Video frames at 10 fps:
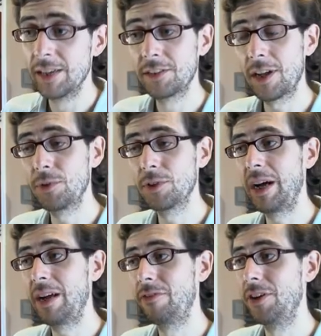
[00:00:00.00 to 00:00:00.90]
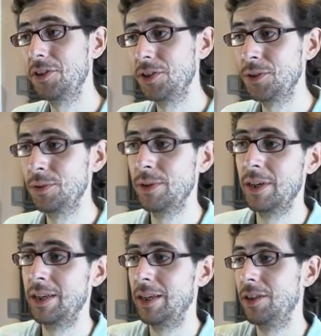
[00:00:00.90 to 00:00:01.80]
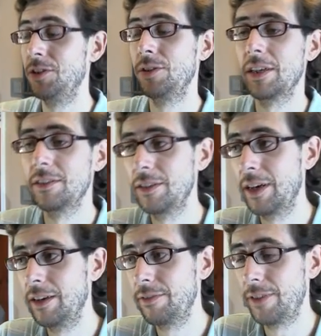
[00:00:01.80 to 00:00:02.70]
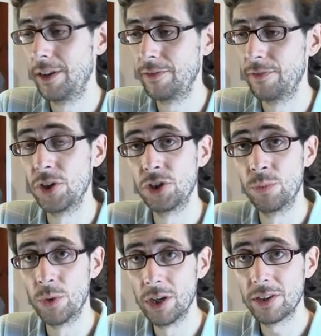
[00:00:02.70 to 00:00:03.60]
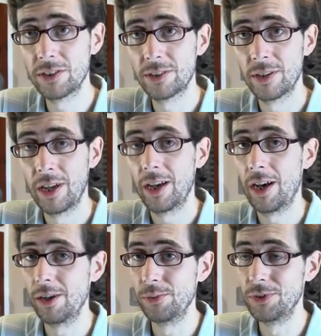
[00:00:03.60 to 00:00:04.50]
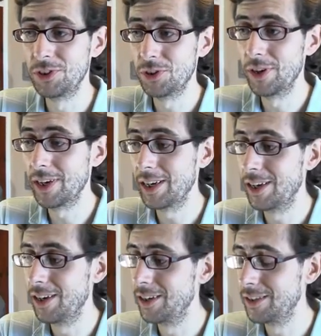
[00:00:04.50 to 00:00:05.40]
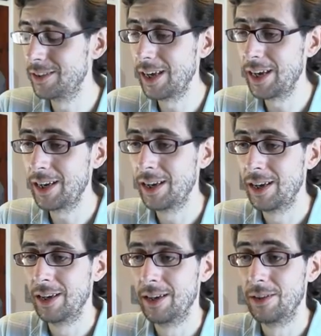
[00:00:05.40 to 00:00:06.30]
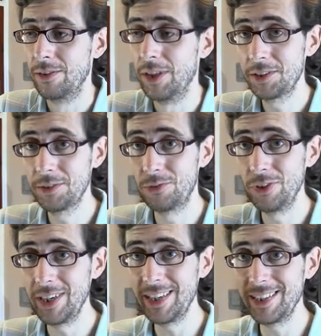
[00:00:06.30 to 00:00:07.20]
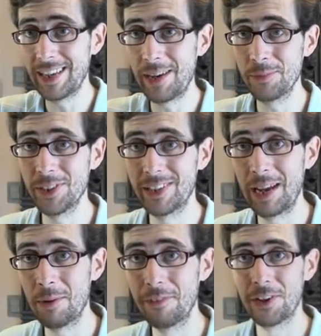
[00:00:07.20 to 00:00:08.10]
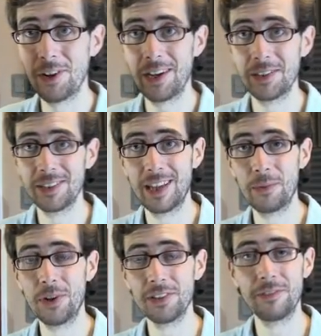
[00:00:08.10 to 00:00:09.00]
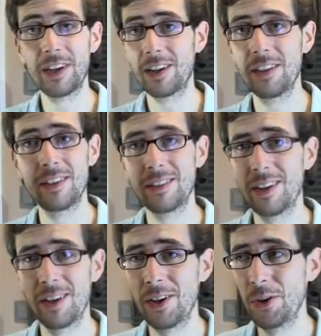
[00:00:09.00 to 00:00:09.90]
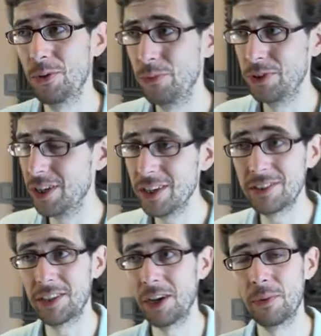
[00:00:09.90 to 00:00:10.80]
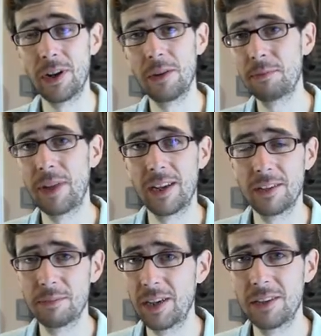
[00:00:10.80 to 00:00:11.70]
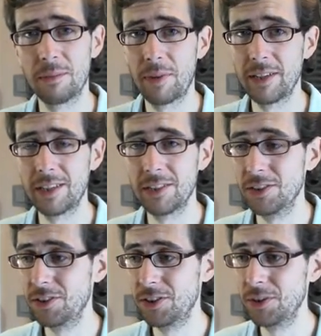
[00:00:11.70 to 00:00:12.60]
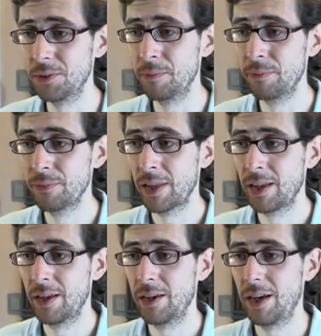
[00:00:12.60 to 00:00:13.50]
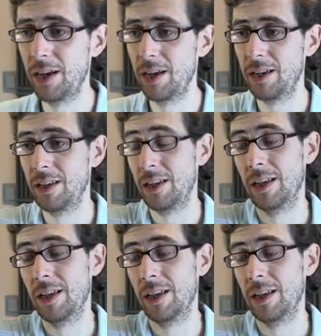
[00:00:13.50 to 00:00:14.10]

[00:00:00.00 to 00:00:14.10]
Star Wars Battlefront 2, the 2005 version works. I was enjoying it earlier today. That's a really damn good game. I forgot how good that was. In fact, I think uh, years ago when I was playing it, I was playing it on the PlayStation 2. Uh,